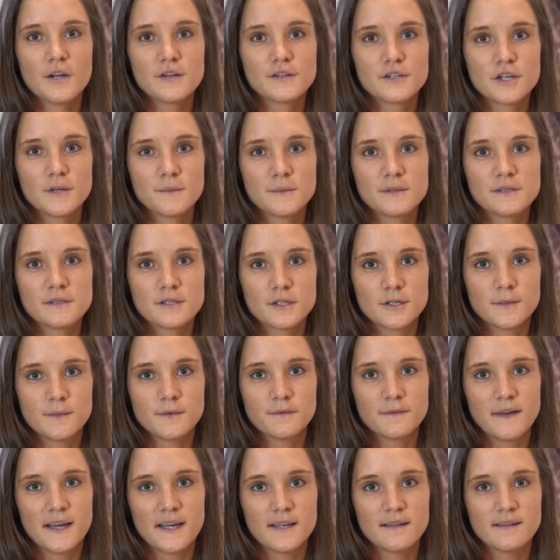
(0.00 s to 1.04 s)
Toop and
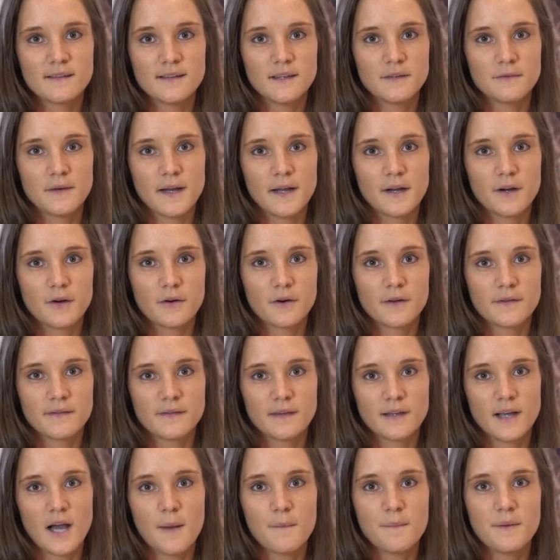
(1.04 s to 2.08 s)
Toop's vacancy rate across
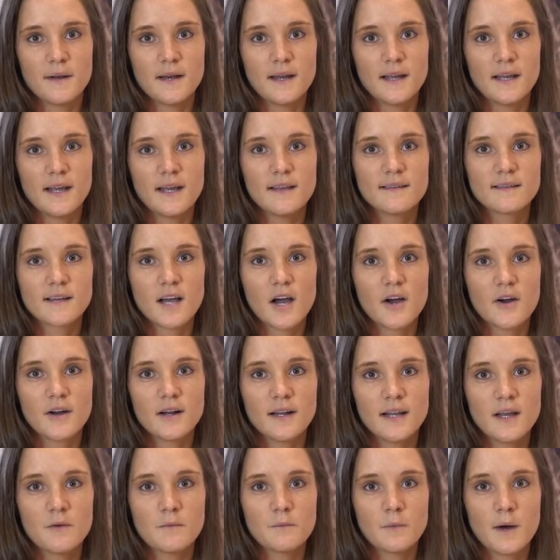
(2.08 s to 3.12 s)
the company is
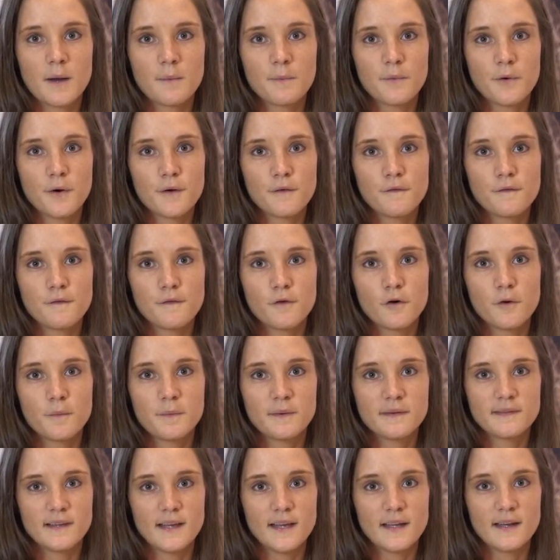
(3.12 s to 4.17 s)
currently at
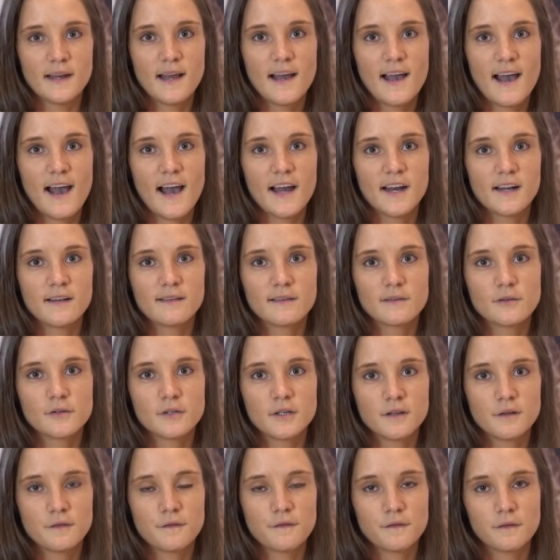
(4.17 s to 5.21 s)
1.4% and
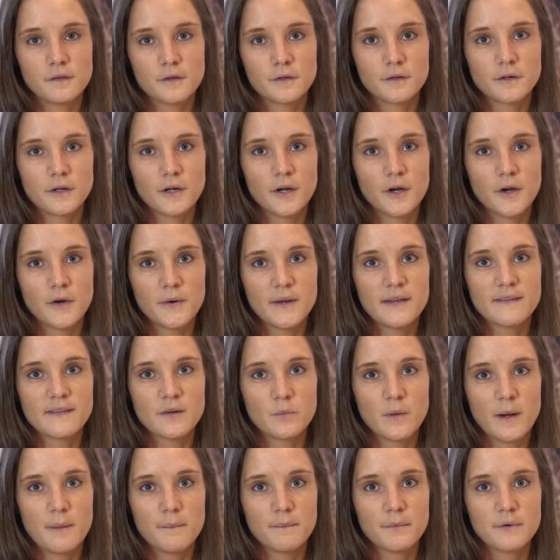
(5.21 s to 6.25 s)
excluding the Fleurieu is
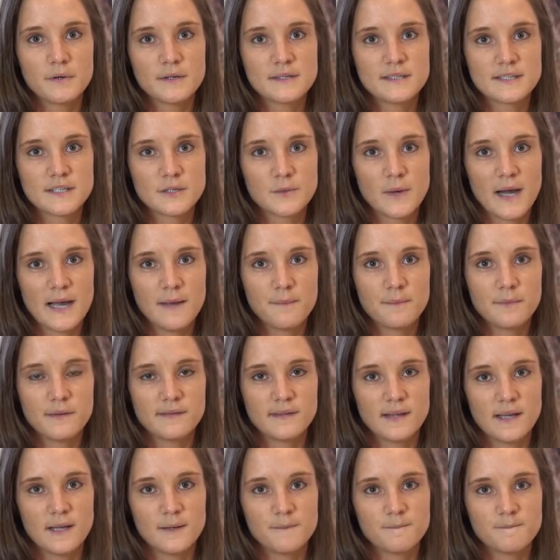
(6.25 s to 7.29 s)
at
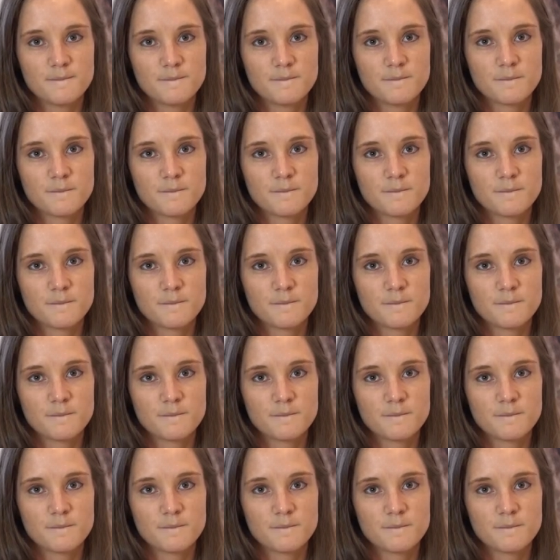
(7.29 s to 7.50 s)
1.28%.